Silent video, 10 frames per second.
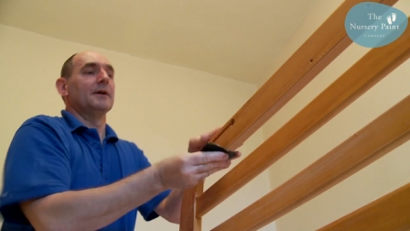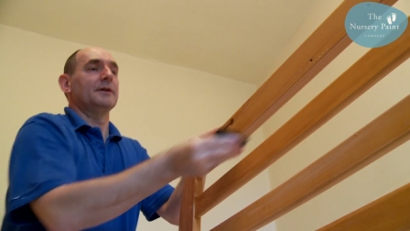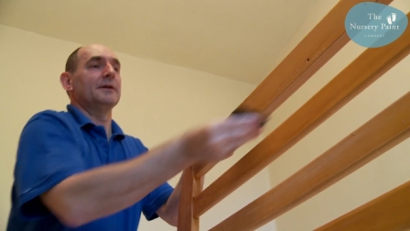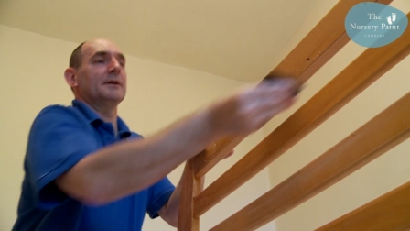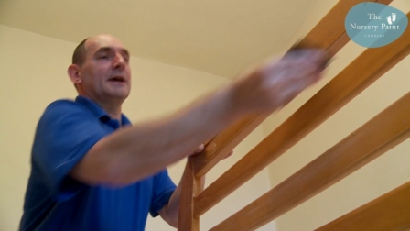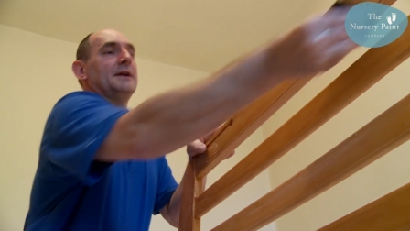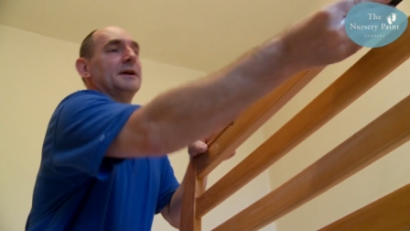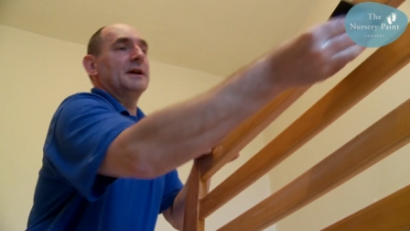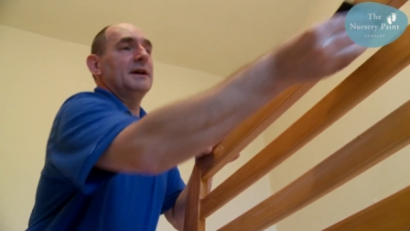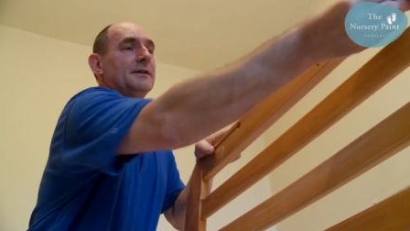You're getting
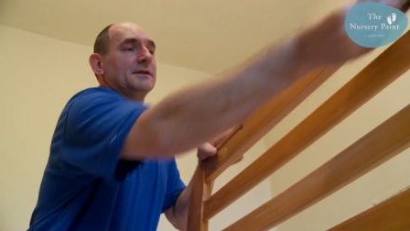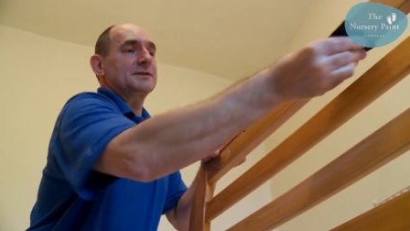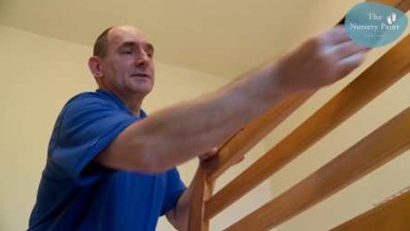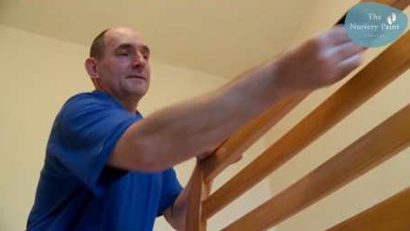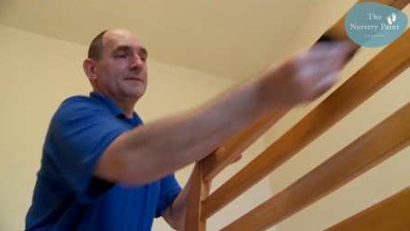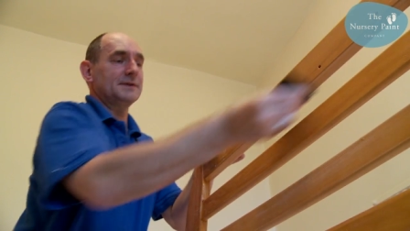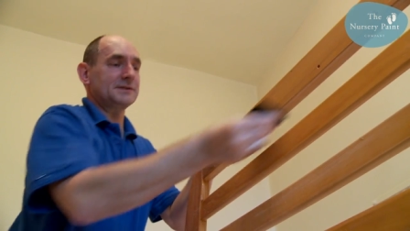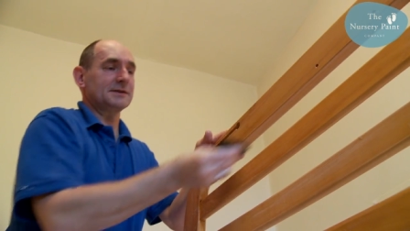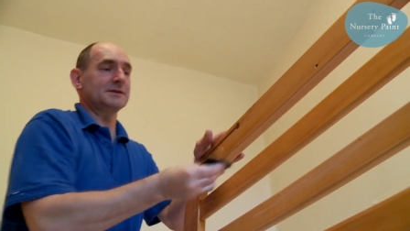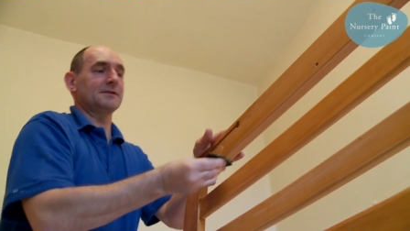a key on the
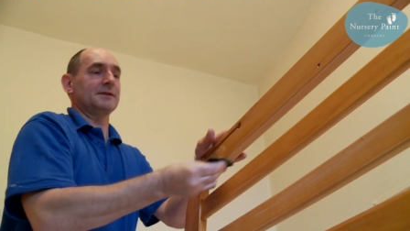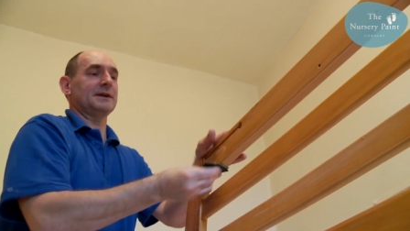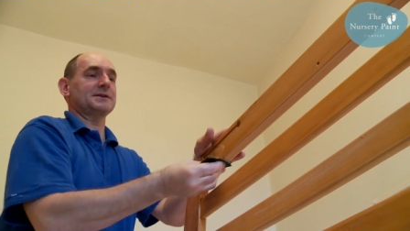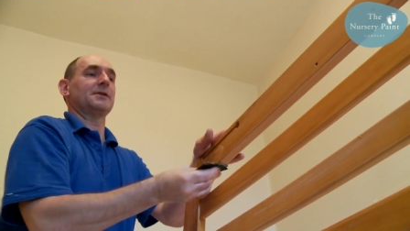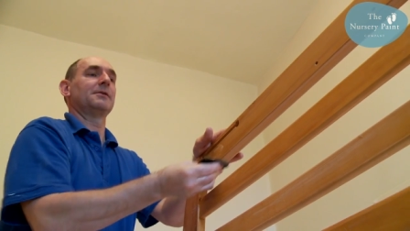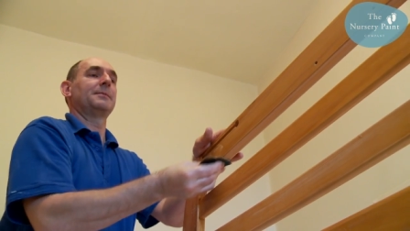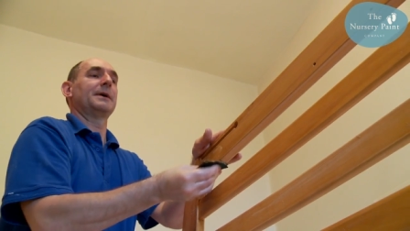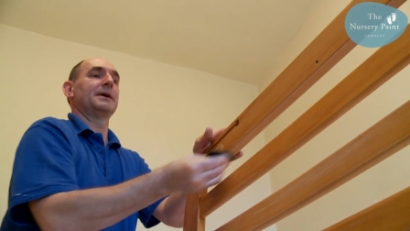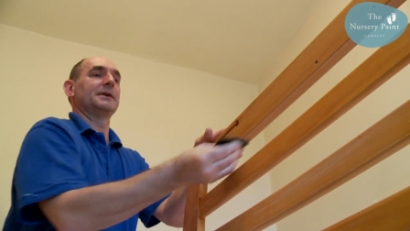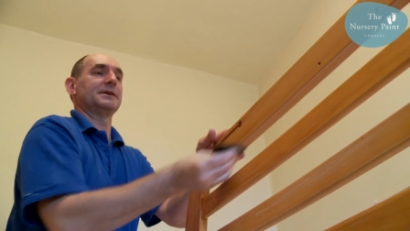surface so the next coat of
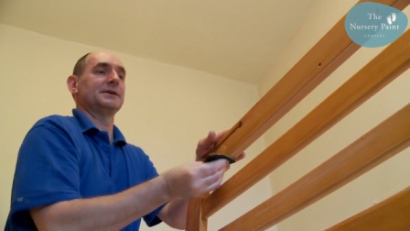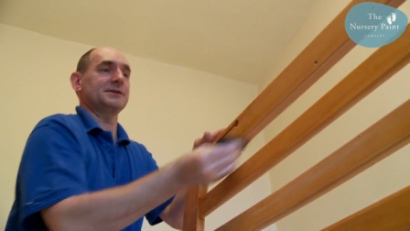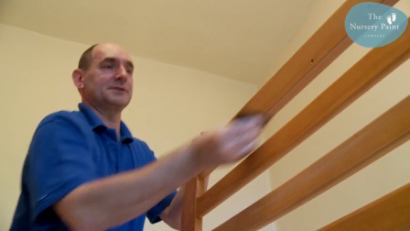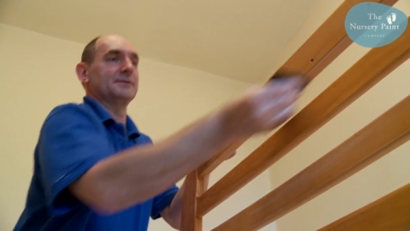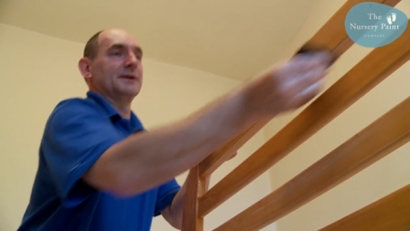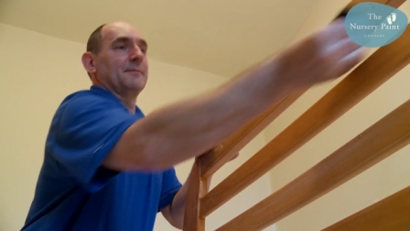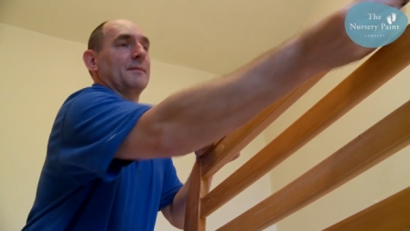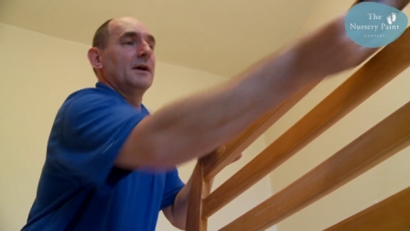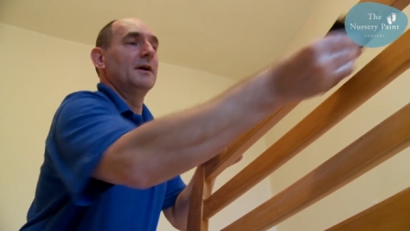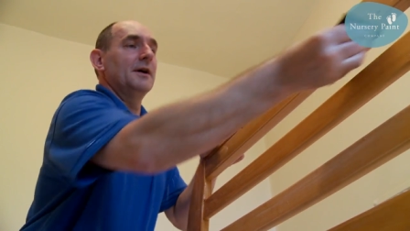paint adheres to
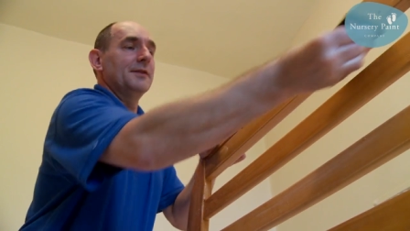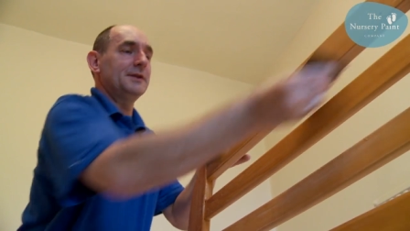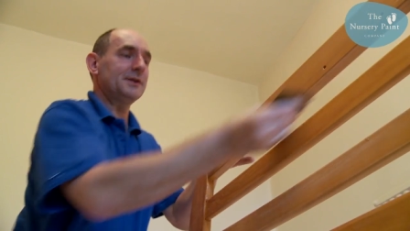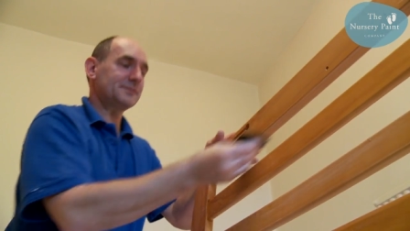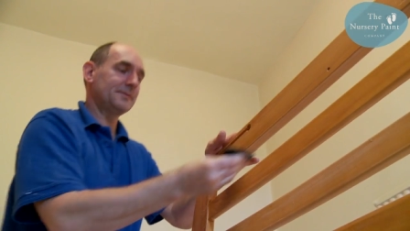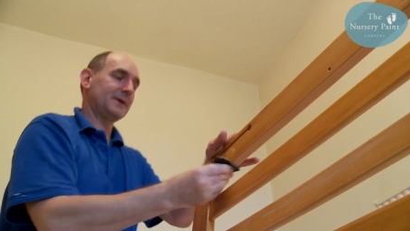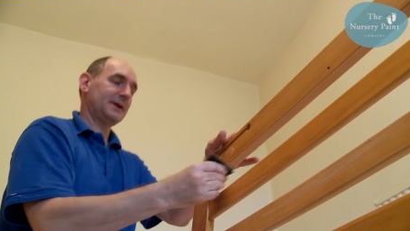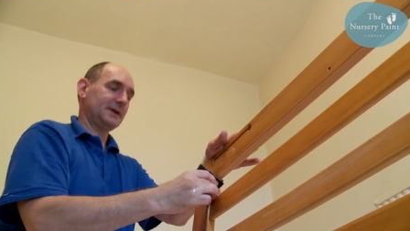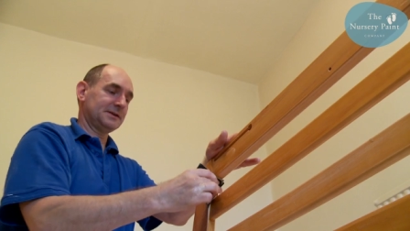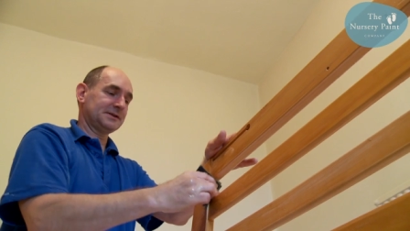it. And the Nursery
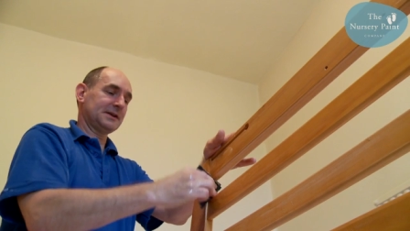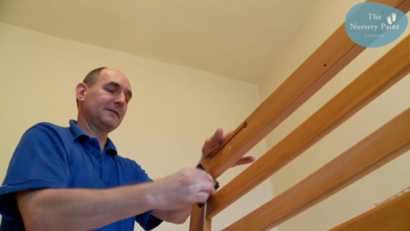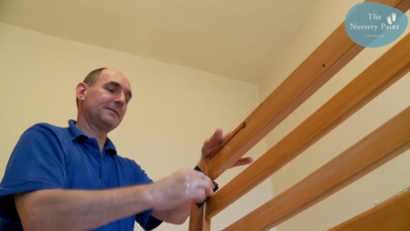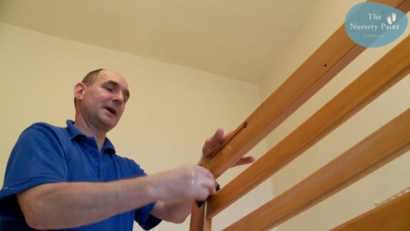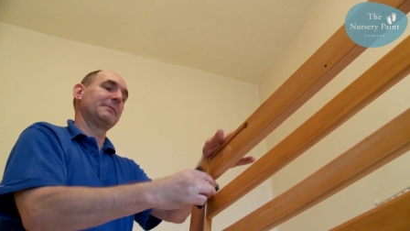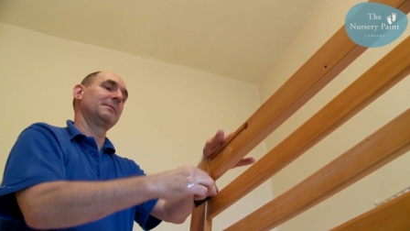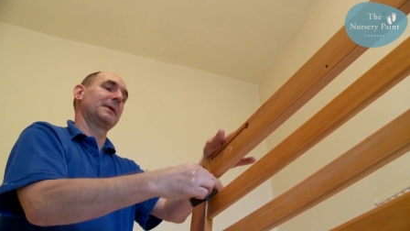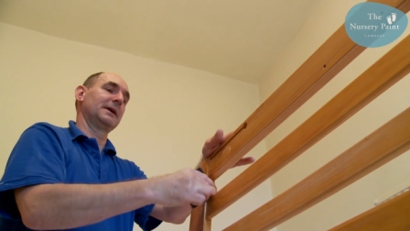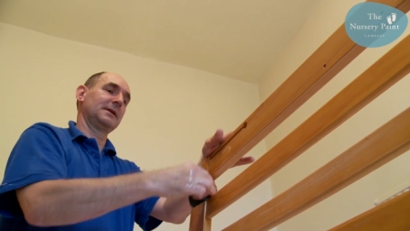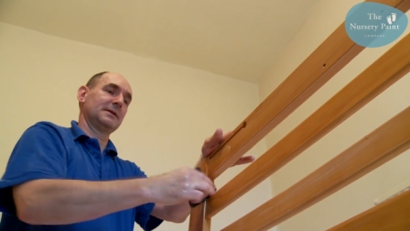paint is a self-priming
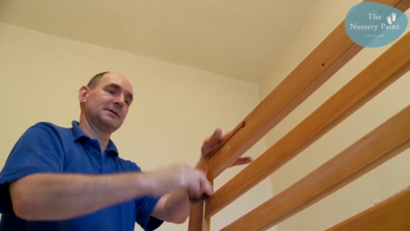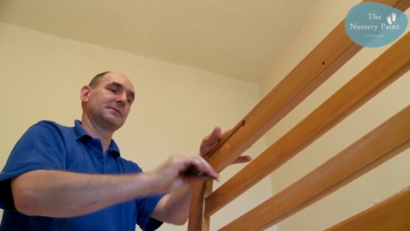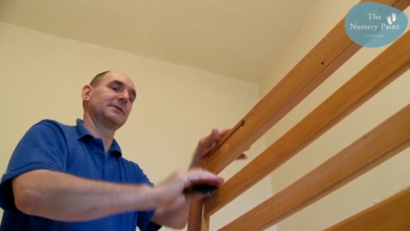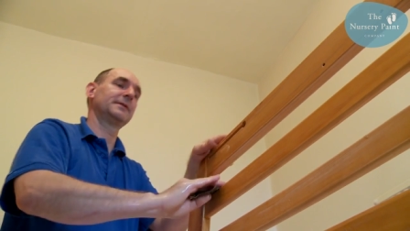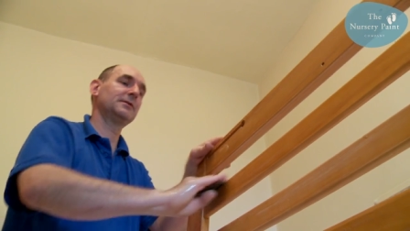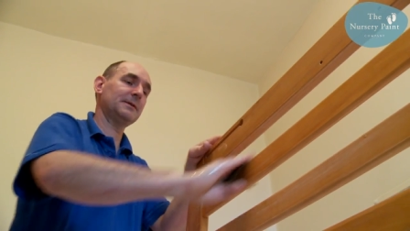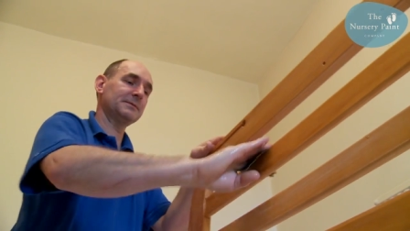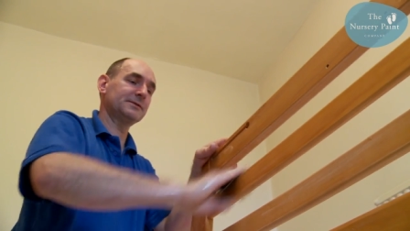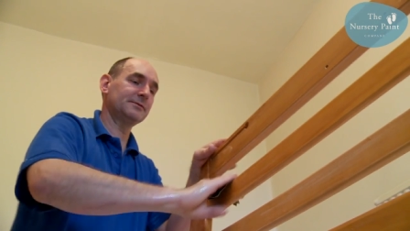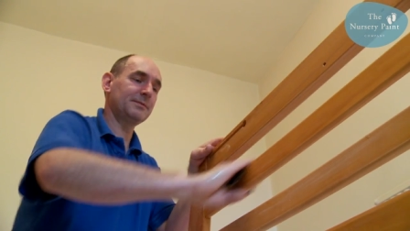paint, so if you do
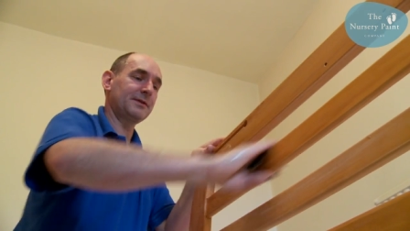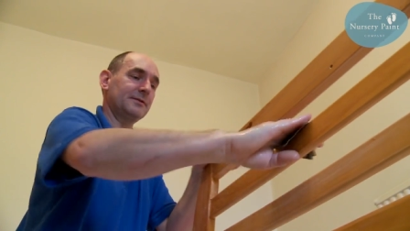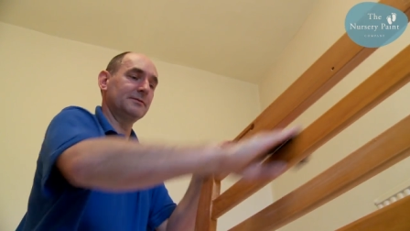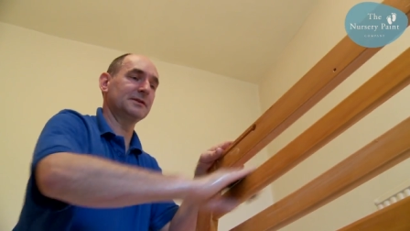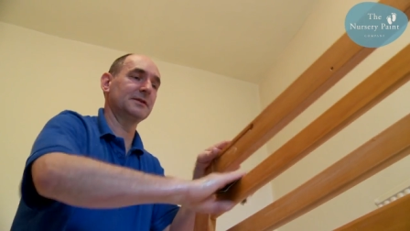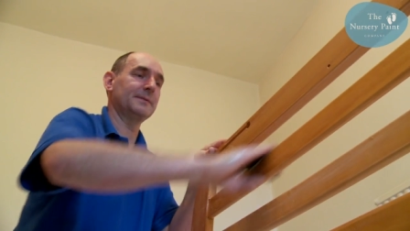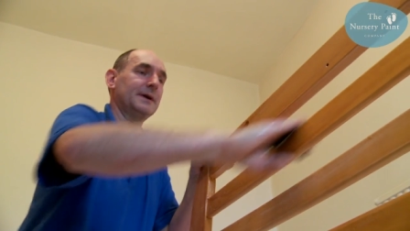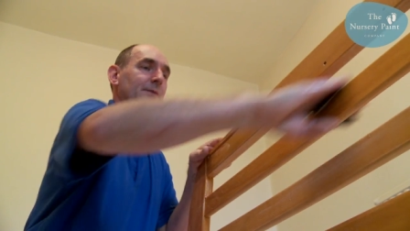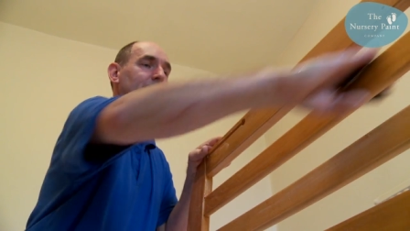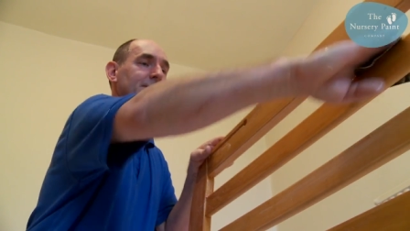happen to rub through the
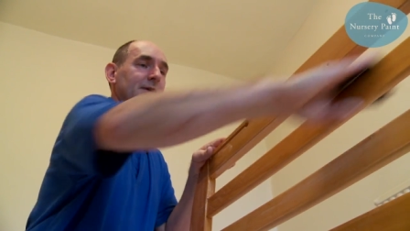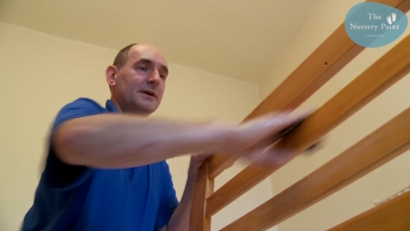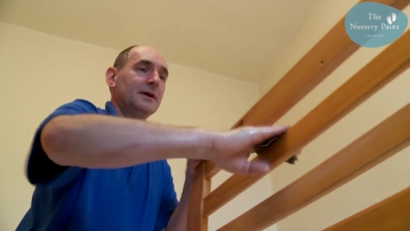bare wood,